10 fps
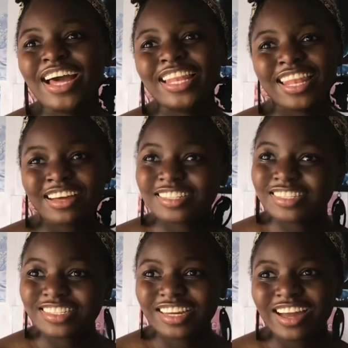
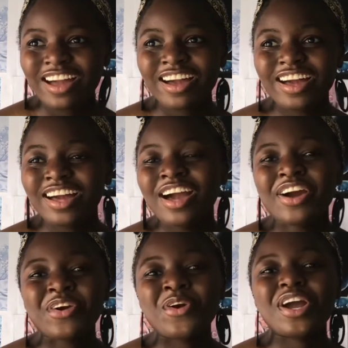last year,
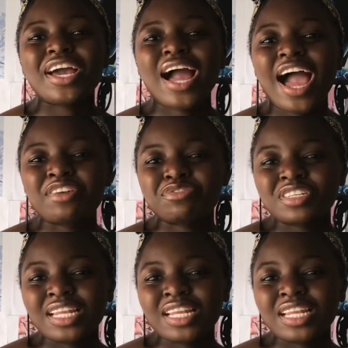I felt